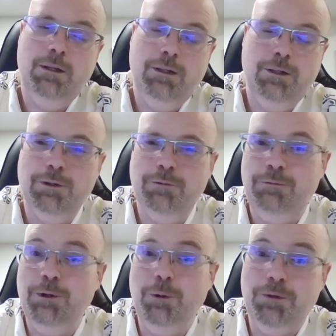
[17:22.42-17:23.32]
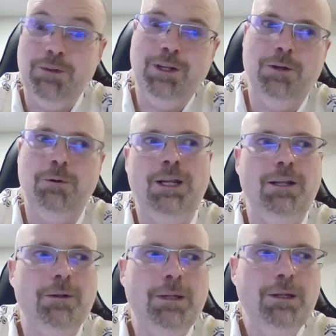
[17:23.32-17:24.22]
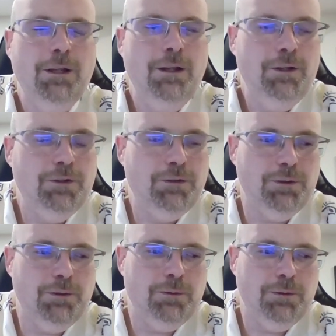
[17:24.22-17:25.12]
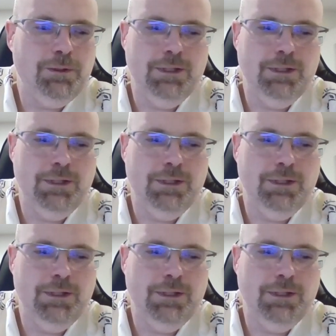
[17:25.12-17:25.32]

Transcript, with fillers: you know, the fear was there, right? So